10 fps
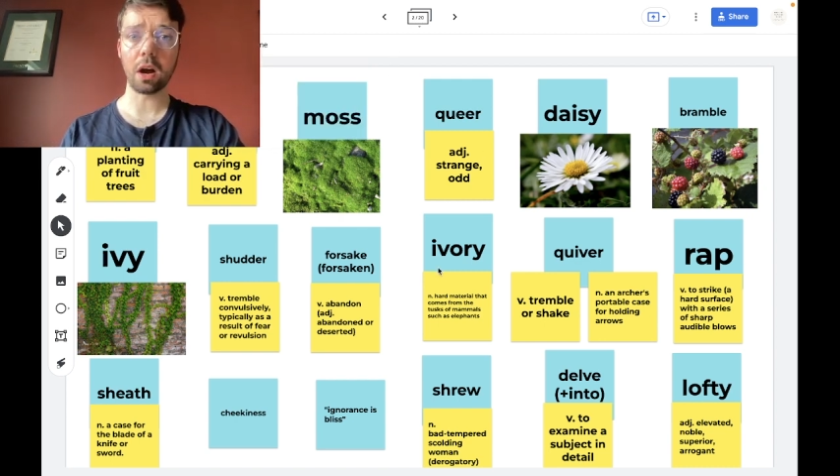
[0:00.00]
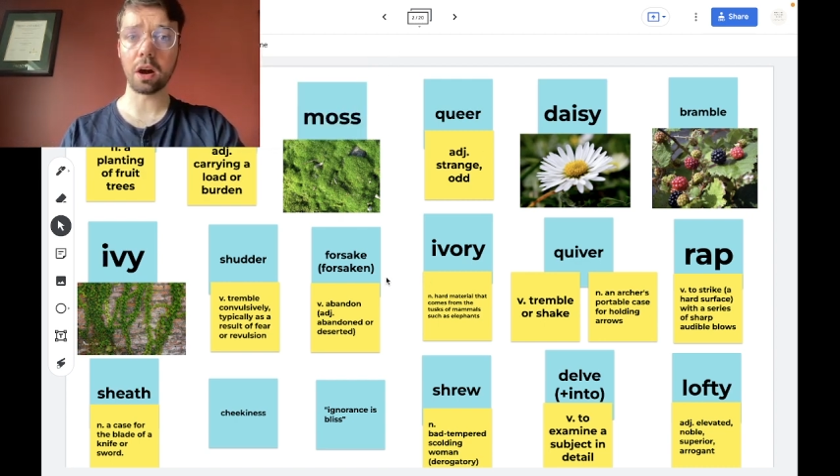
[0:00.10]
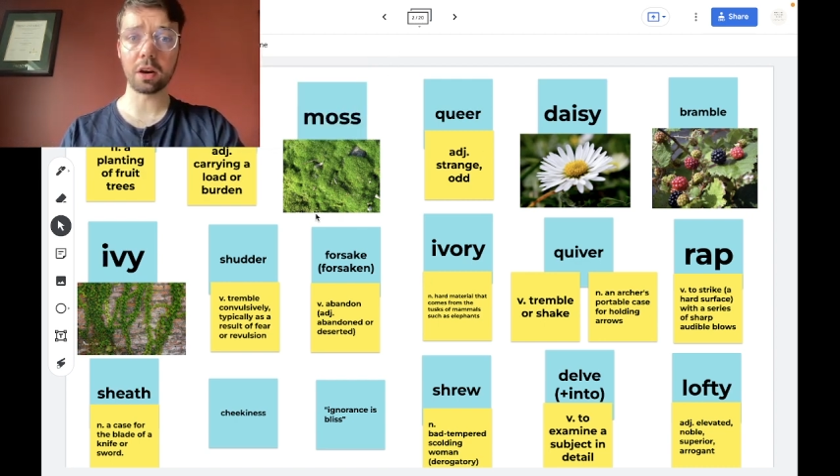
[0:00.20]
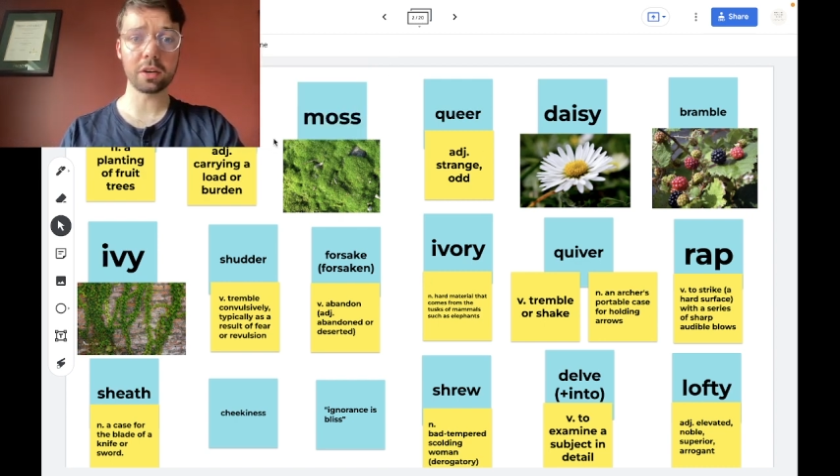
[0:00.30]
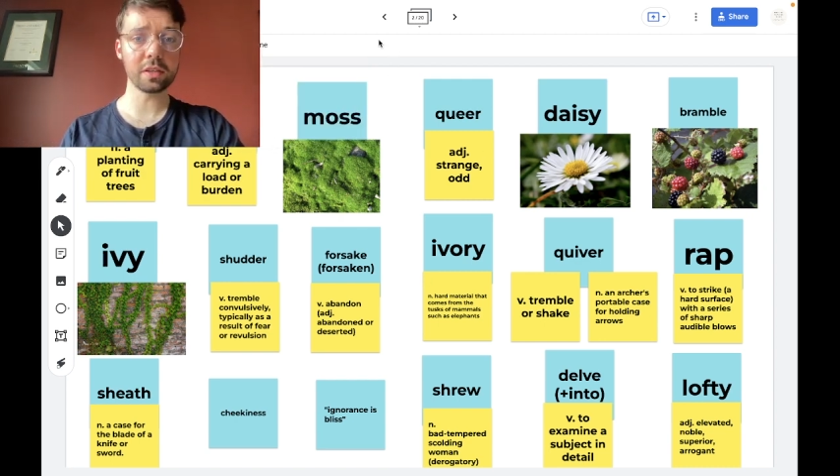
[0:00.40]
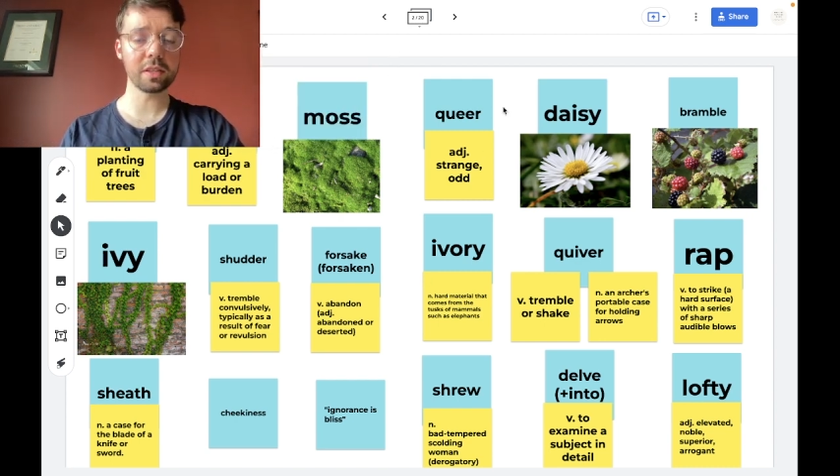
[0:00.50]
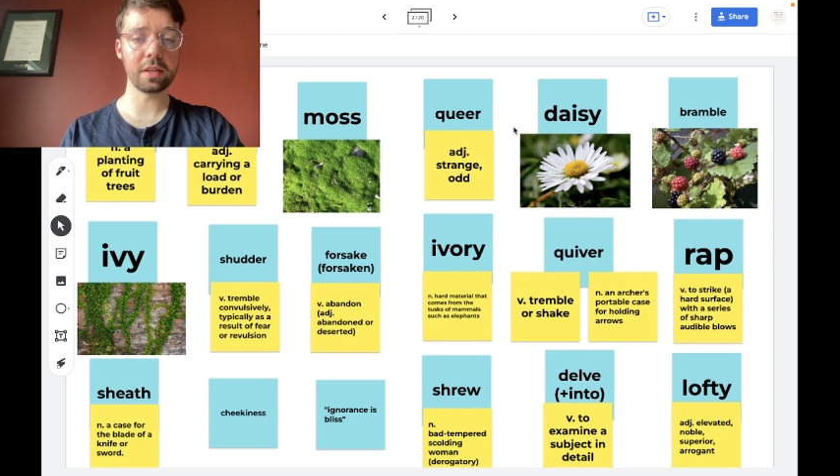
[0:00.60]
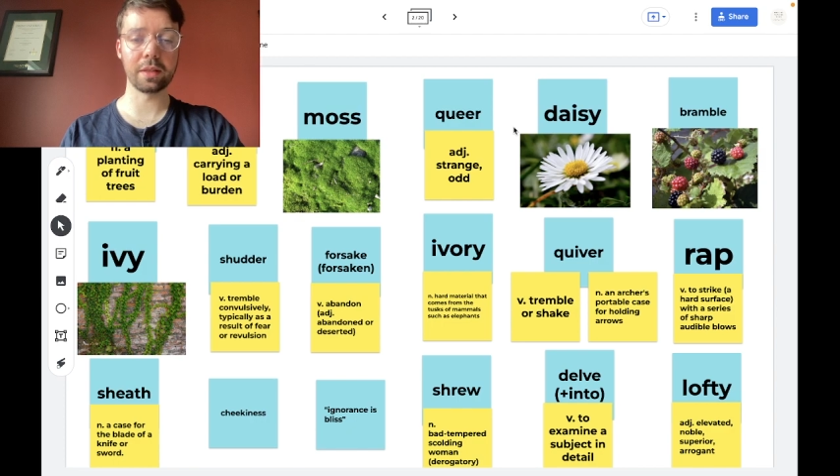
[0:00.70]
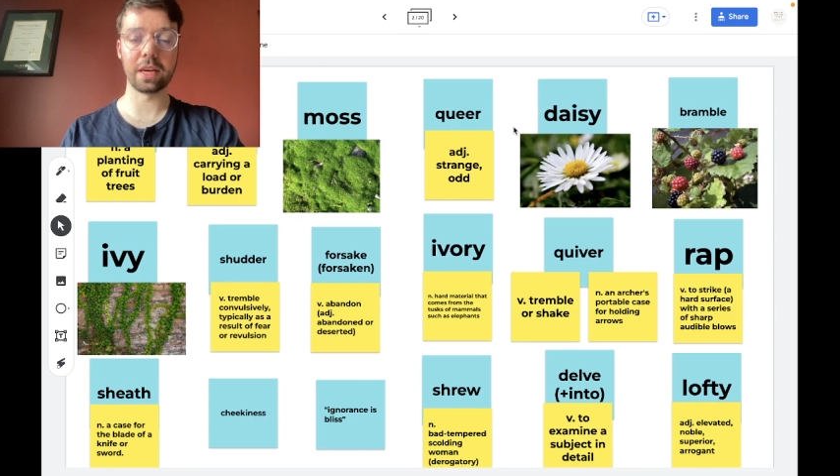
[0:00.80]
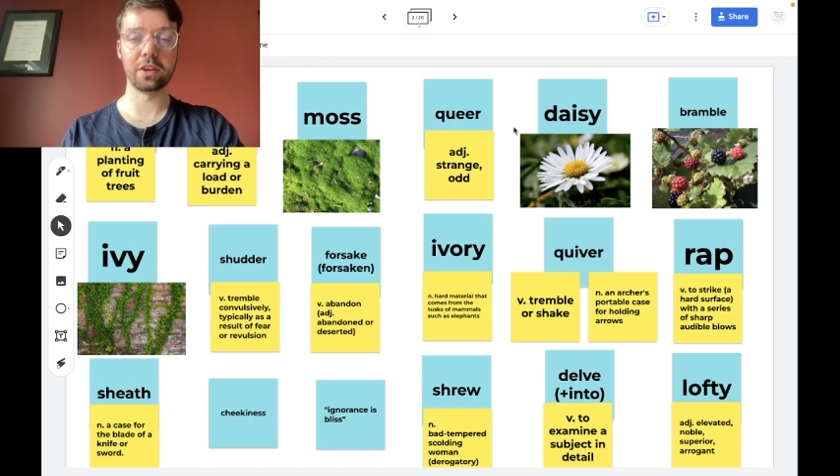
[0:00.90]
art,
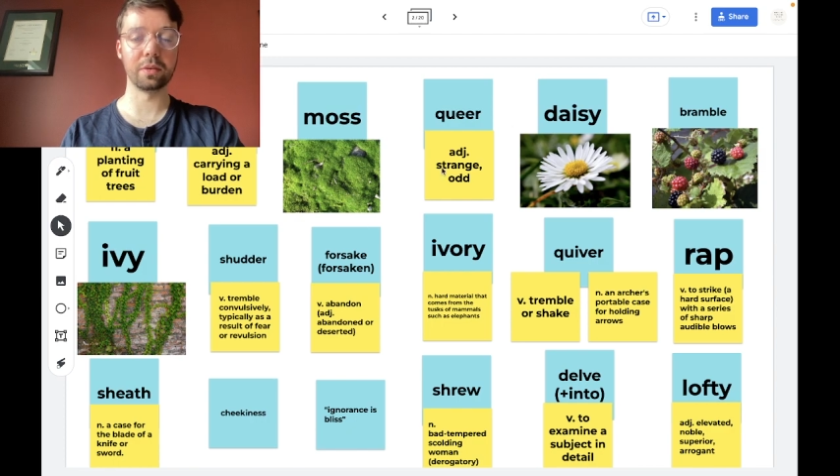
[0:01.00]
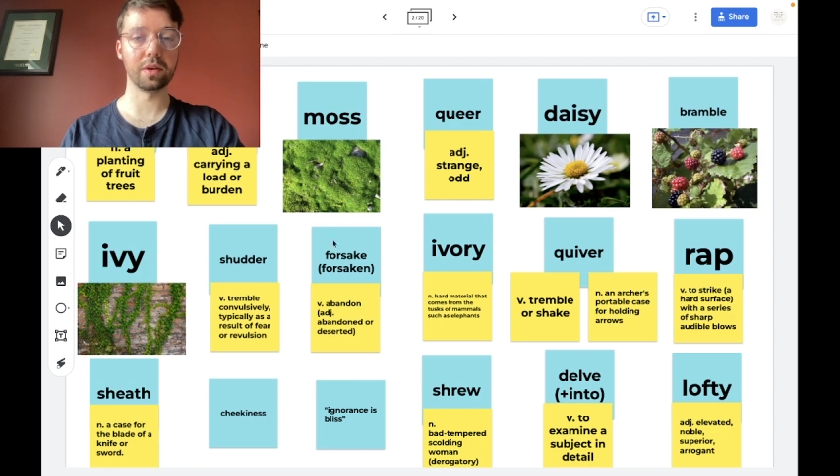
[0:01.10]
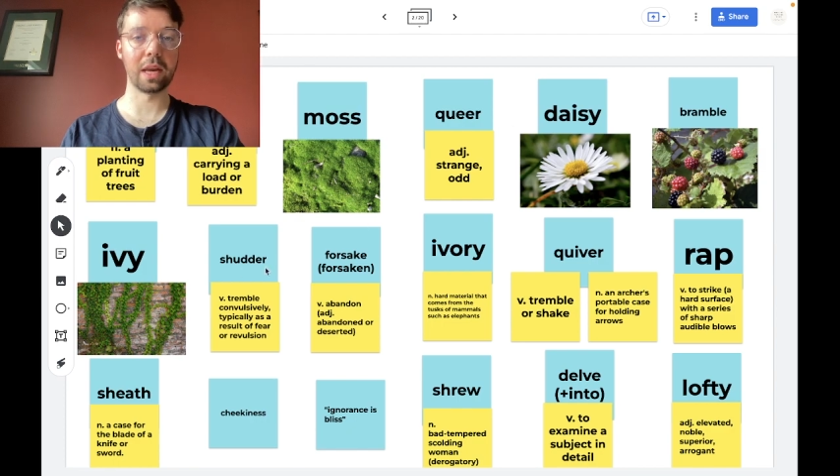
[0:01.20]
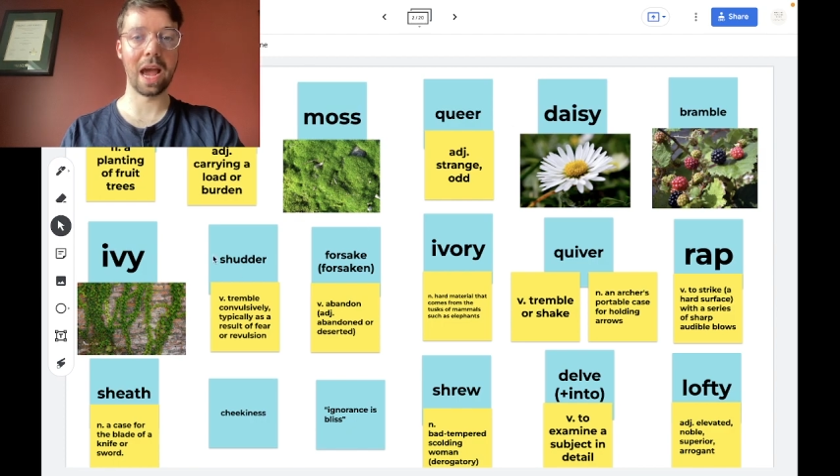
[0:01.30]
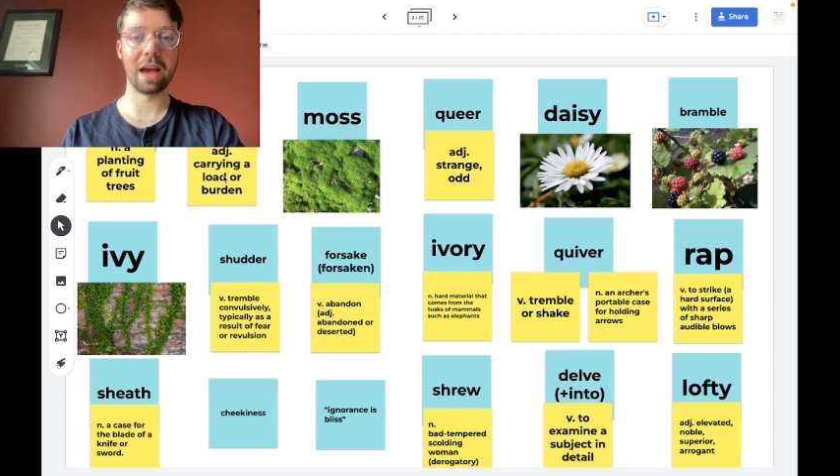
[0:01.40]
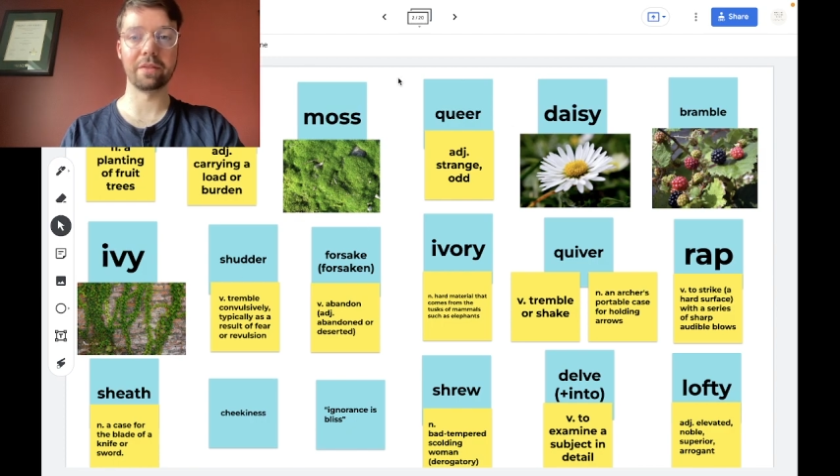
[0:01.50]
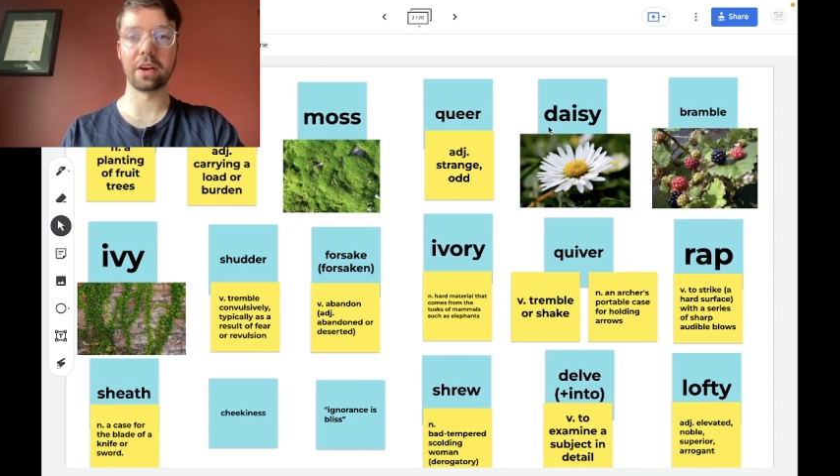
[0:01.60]
then you could have